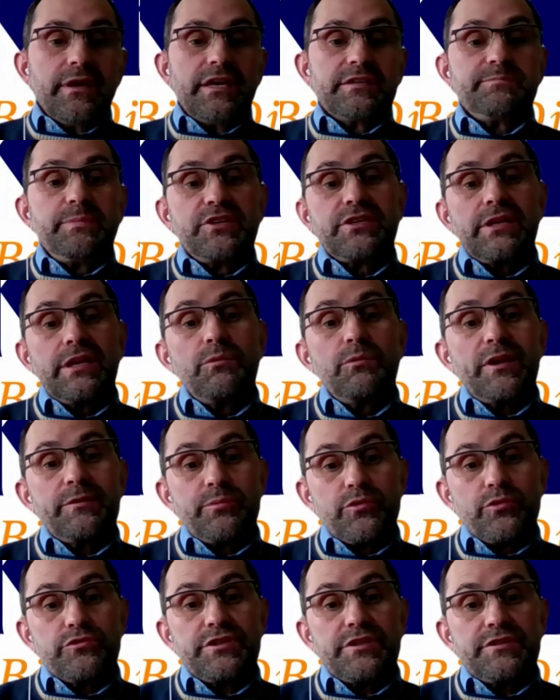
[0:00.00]
especially wet
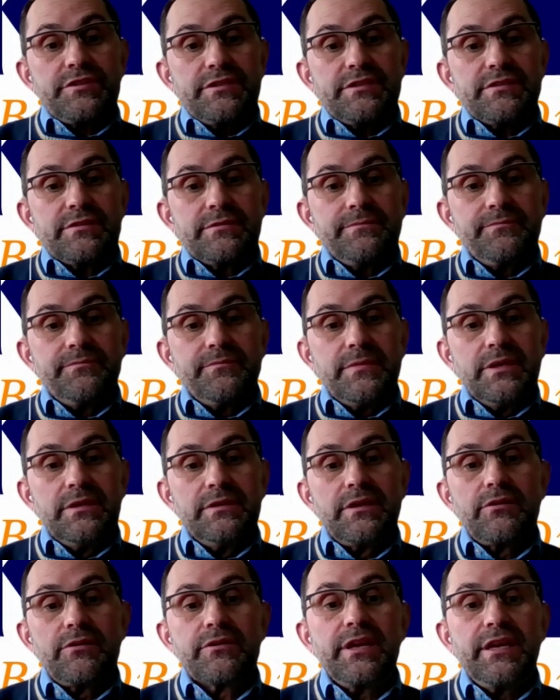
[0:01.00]
processes,
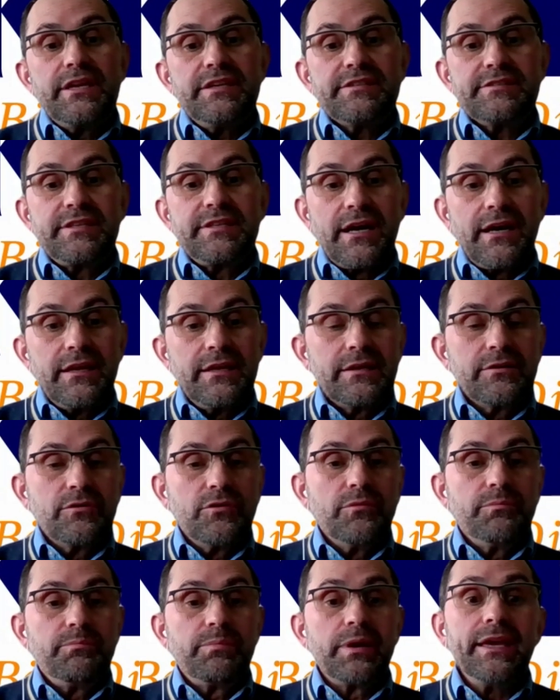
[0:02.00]
in our case, dyeing
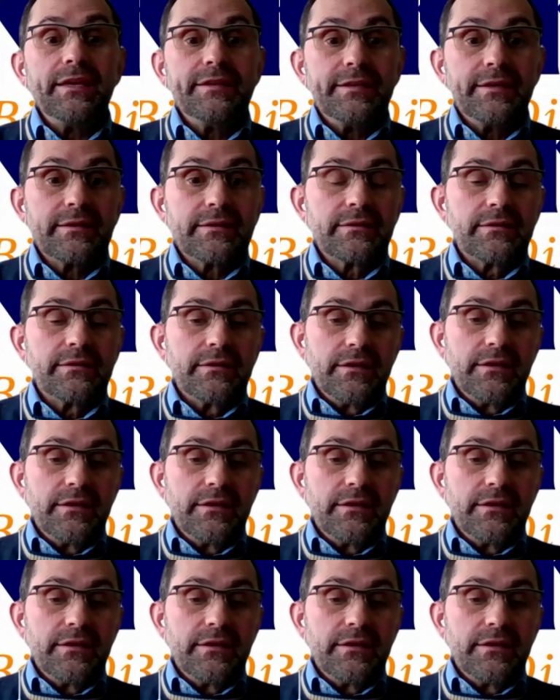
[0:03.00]
or plating.